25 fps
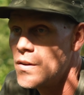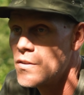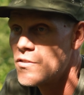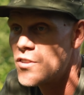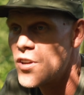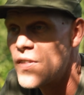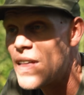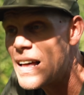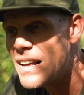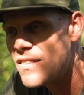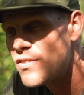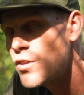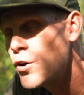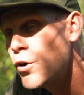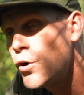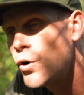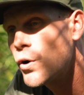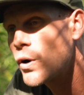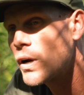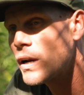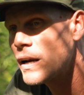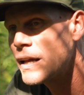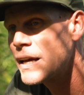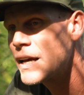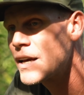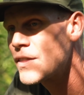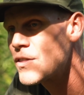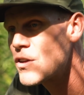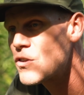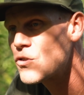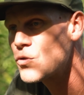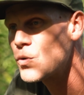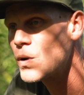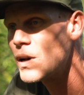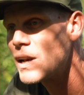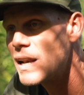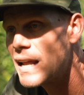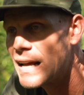So that's the hook link and the
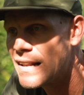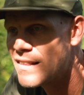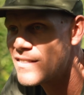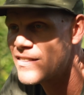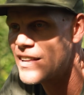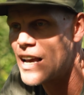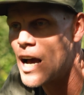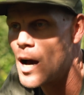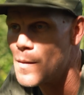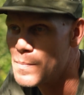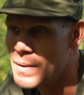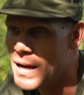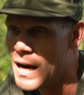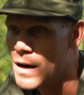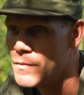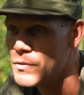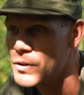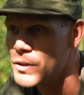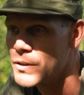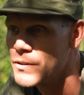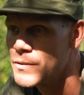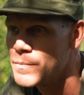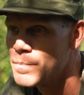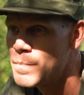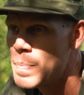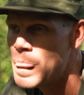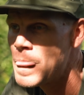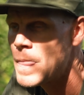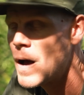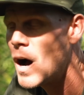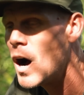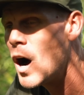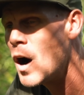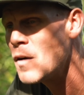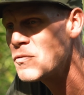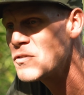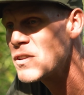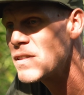sort of lead setup covered.
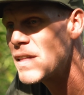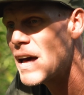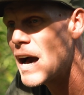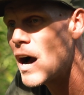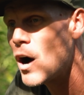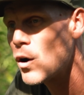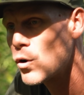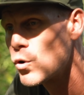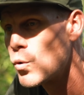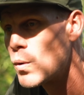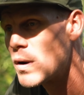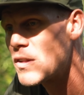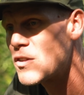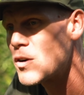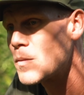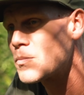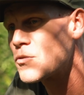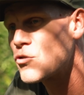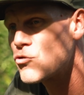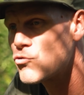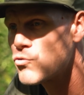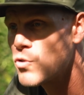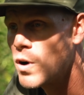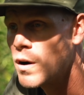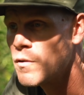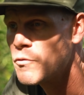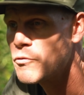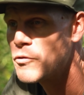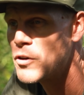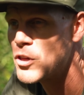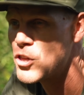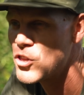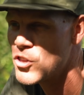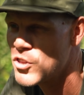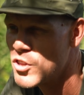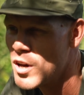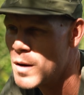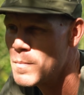After that, I'll always opt to try and
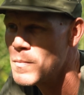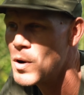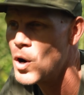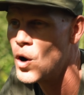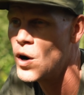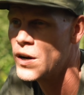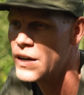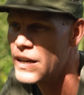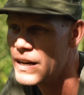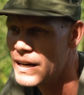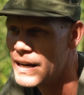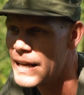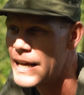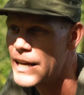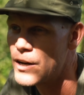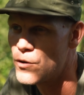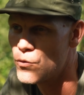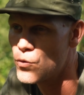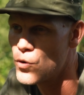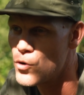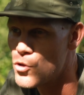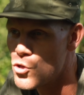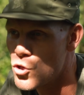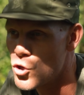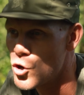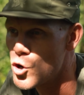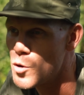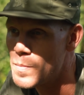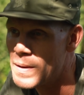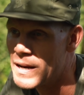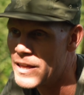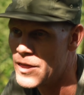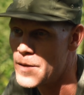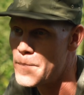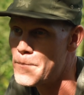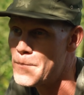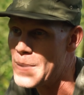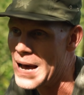fish some kind of leader or tubing
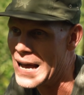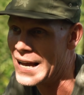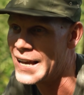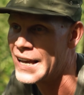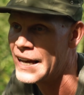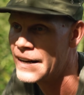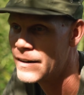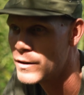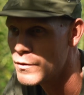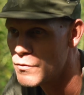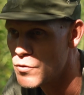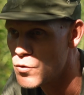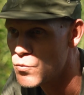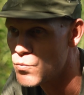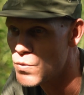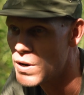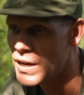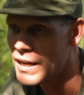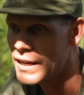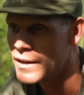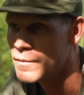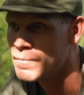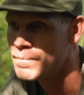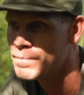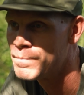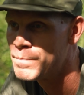at the back end of the rig.